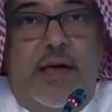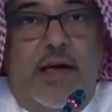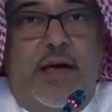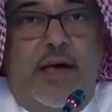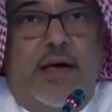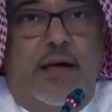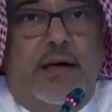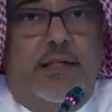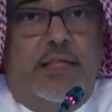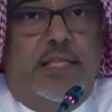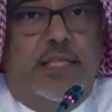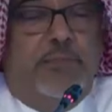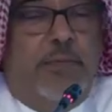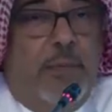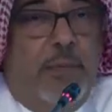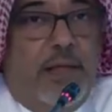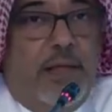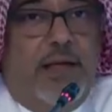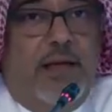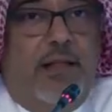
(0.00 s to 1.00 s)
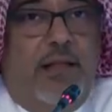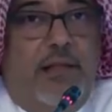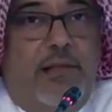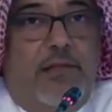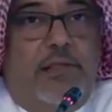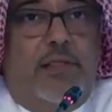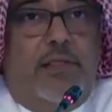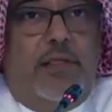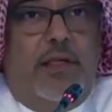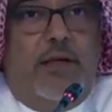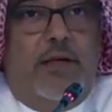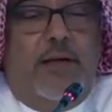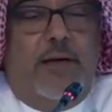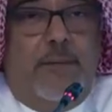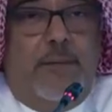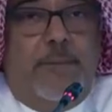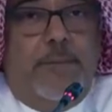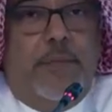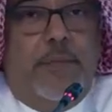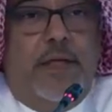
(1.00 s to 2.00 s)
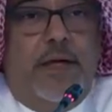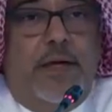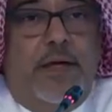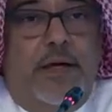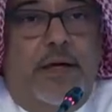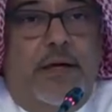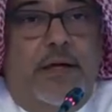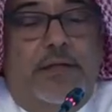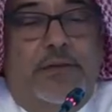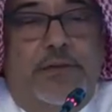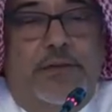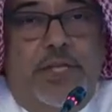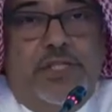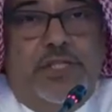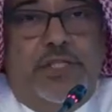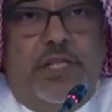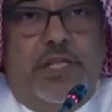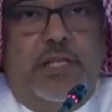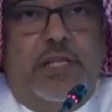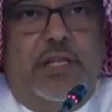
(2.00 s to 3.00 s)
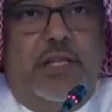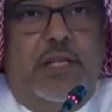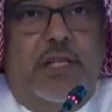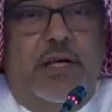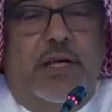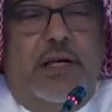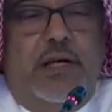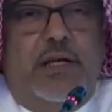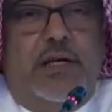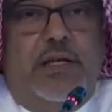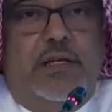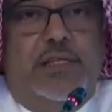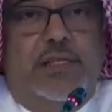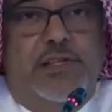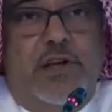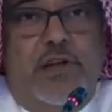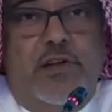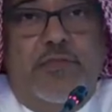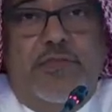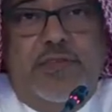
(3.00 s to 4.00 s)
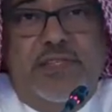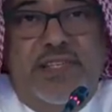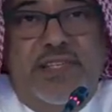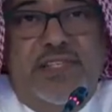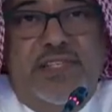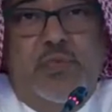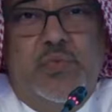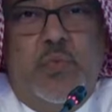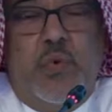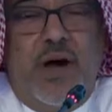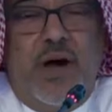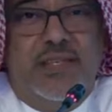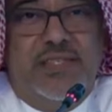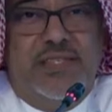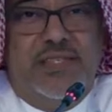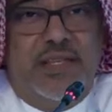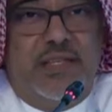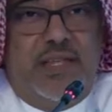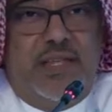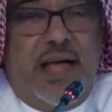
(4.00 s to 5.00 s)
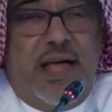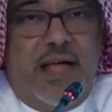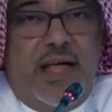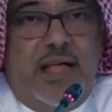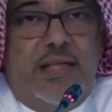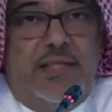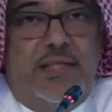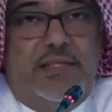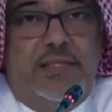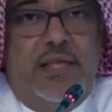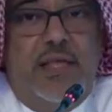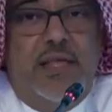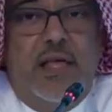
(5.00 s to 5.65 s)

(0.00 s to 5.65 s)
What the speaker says: The public health digital services was not as